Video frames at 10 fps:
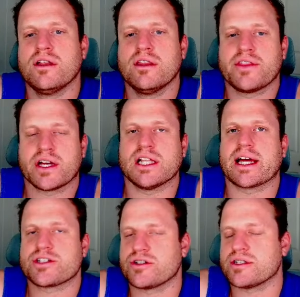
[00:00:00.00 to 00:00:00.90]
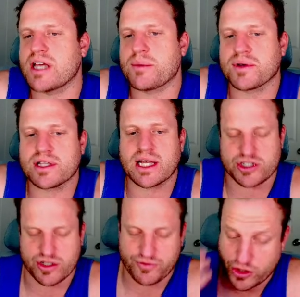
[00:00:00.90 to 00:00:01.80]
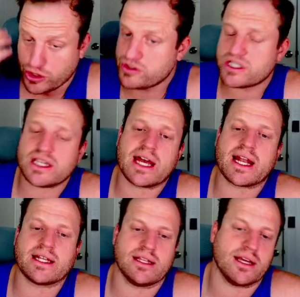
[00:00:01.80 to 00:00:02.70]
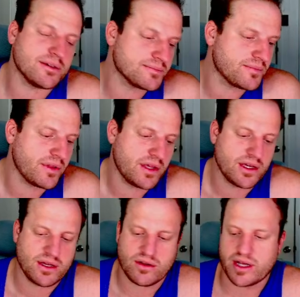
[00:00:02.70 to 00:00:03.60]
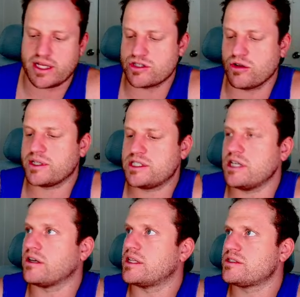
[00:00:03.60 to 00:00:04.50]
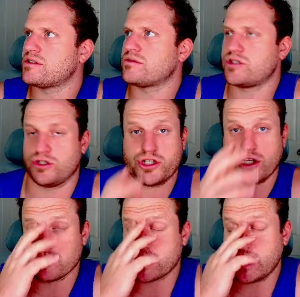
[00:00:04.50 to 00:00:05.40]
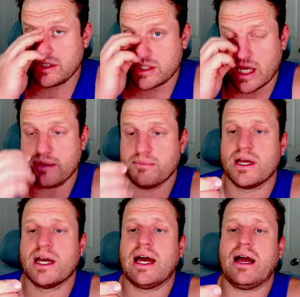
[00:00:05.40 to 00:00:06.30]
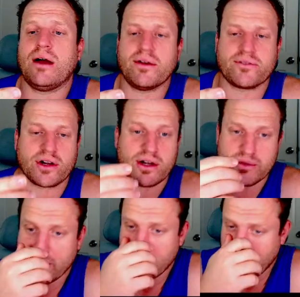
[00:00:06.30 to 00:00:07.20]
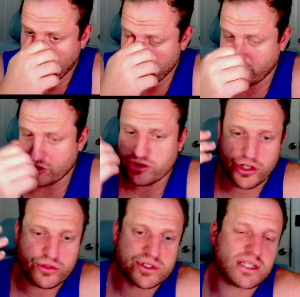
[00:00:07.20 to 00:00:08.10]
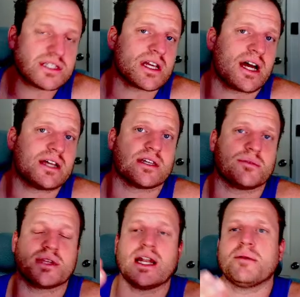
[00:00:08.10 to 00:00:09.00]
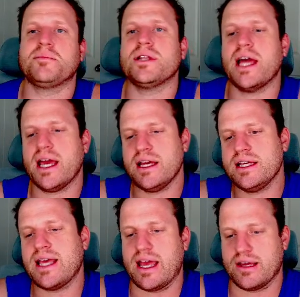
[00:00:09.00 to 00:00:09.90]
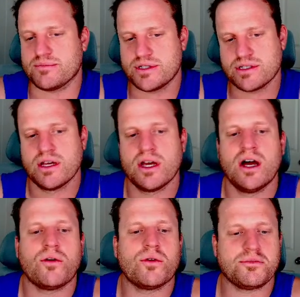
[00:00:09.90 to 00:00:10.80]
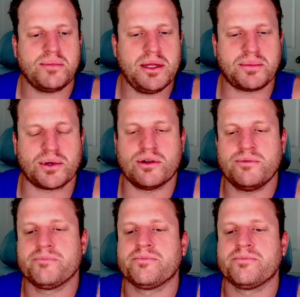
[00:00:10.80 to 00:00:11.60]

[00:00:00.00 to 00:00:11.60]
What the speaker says: the collection or the type of collection. If you're used to that idea, right, it's no big deal. It's Sushi Go is a kid's game. However, if you're new to this concept, and I play games with people